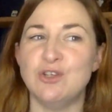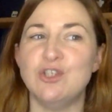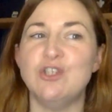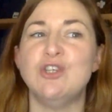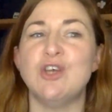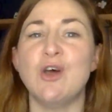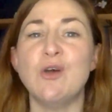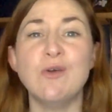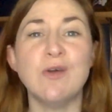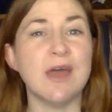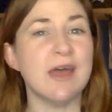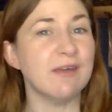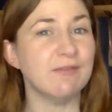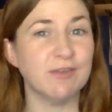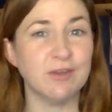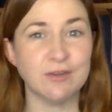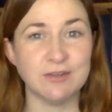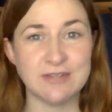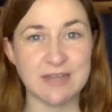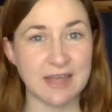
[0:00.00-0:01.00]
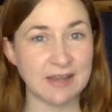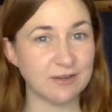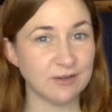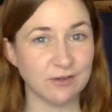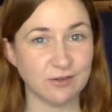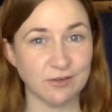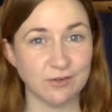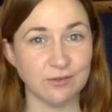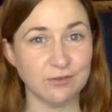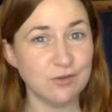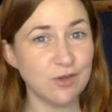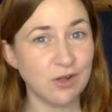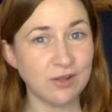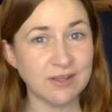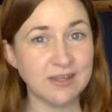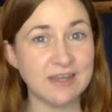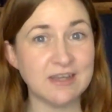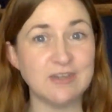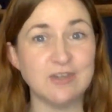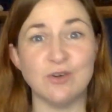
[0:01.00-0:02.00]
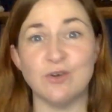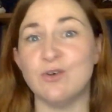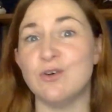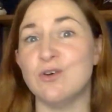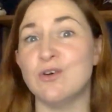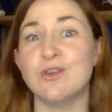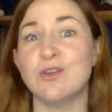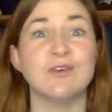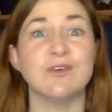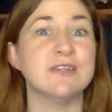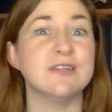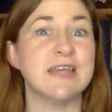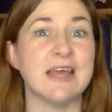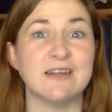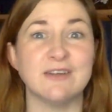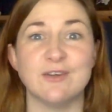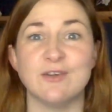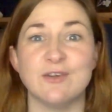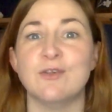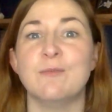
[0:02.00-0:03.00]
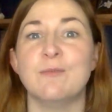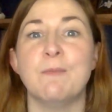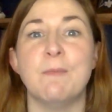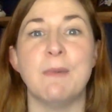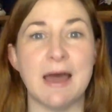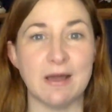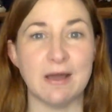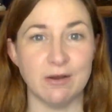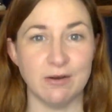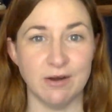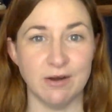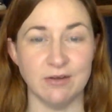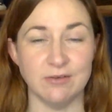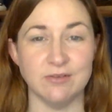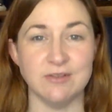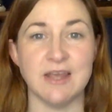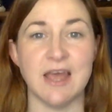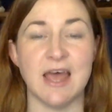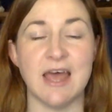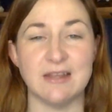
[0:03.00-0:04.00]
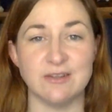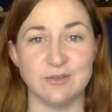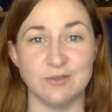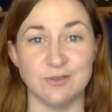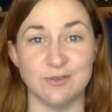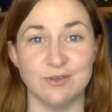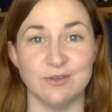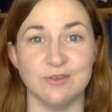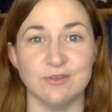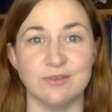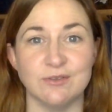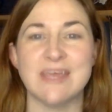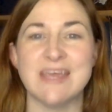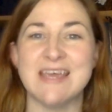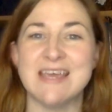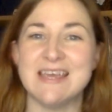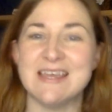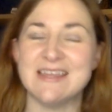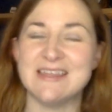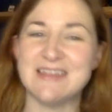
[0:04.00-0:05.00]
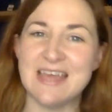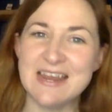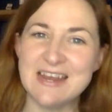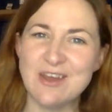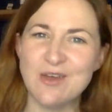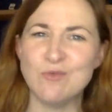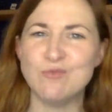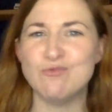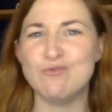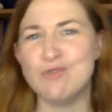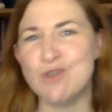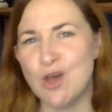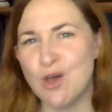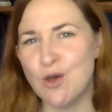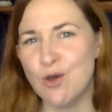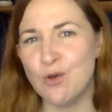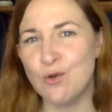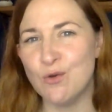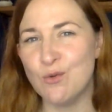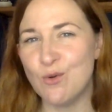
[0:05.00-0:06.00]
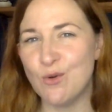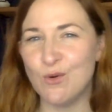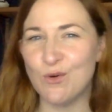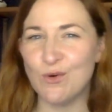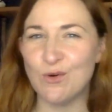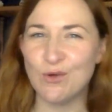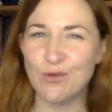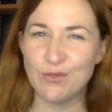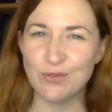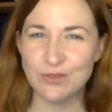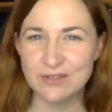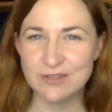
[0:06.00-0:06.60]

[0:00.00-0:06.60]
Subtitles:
don't have your technical knowledge or your technical background at all. They don't know all the